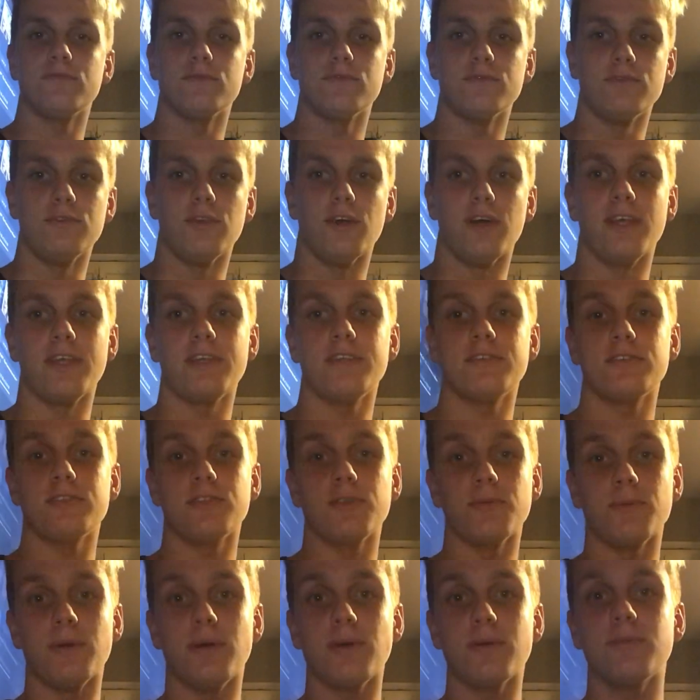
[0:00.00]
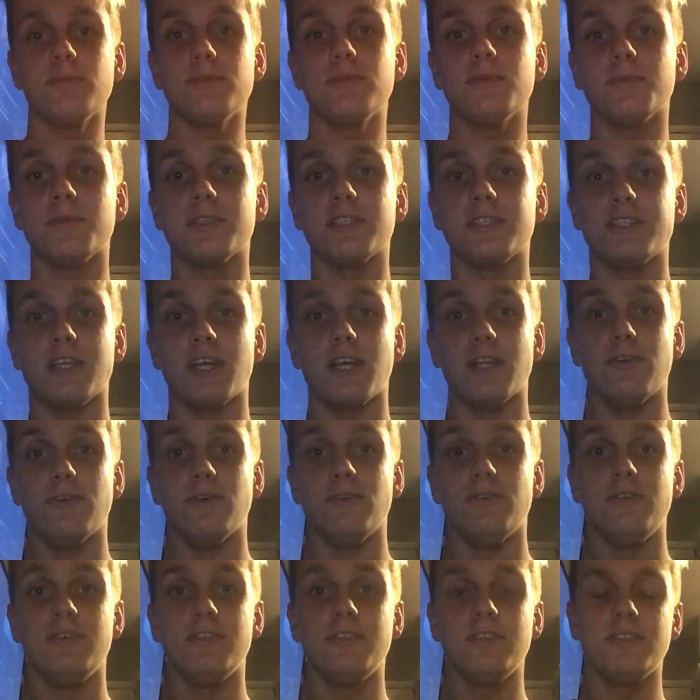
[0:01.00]
Right, so welcome to my
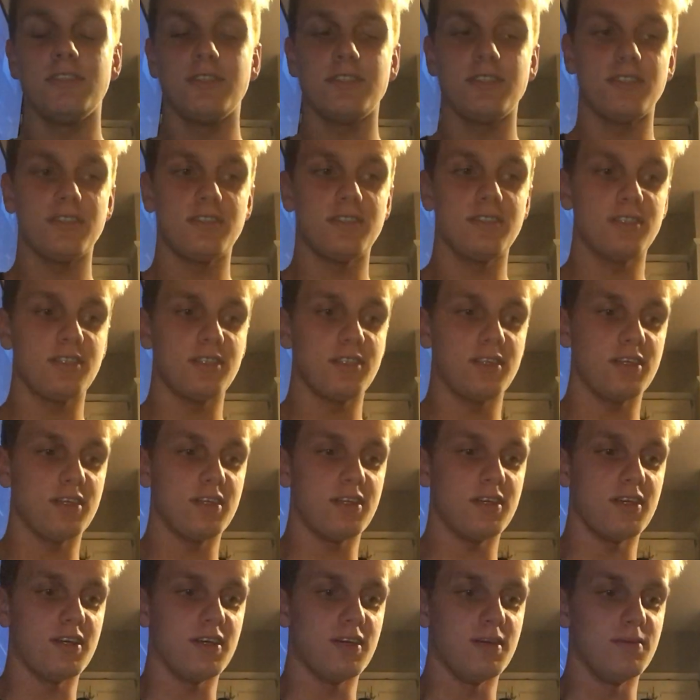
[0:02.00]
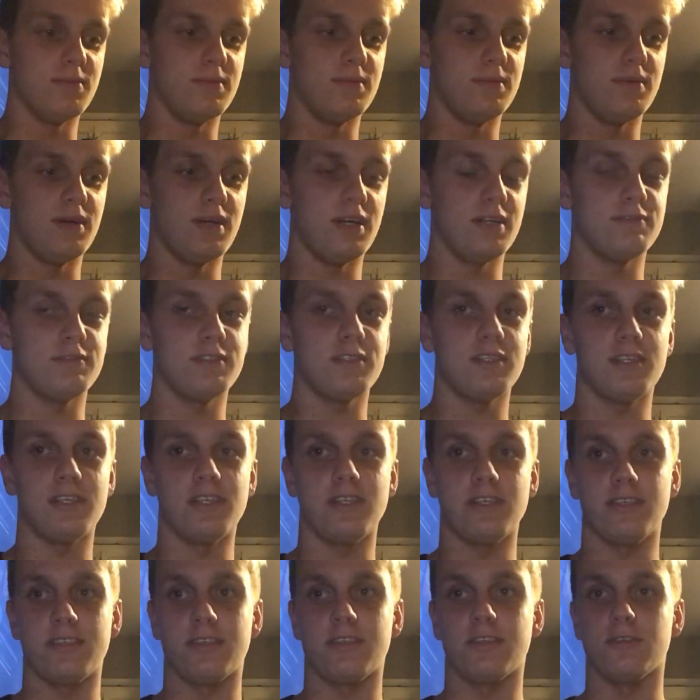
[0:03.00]
channel. I haven't done
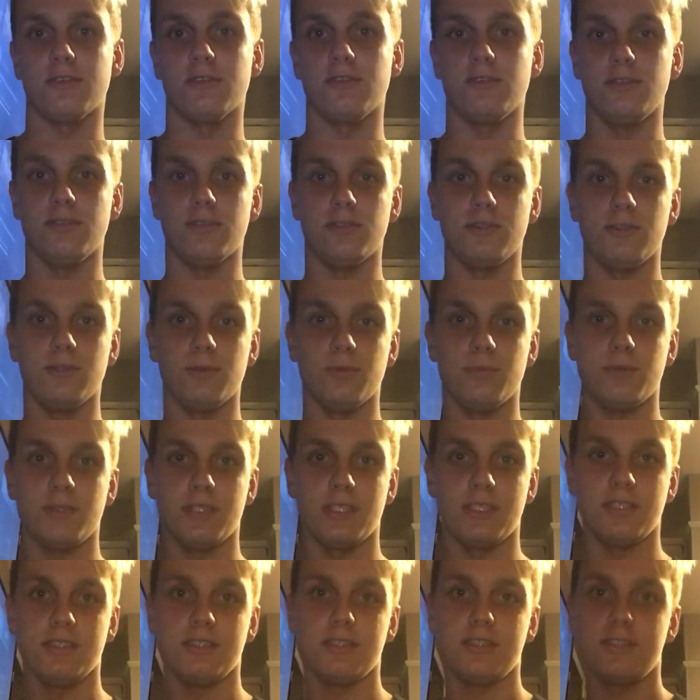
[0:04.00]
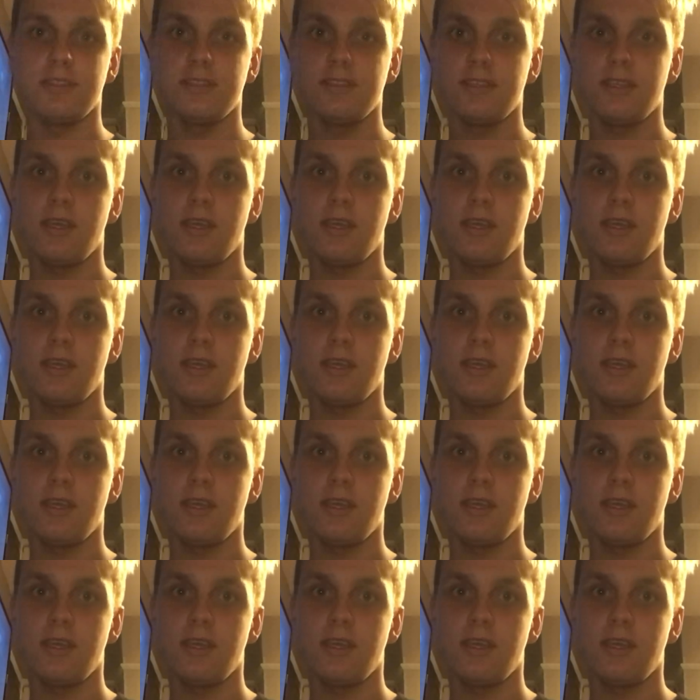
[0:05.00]
anything on YouTube since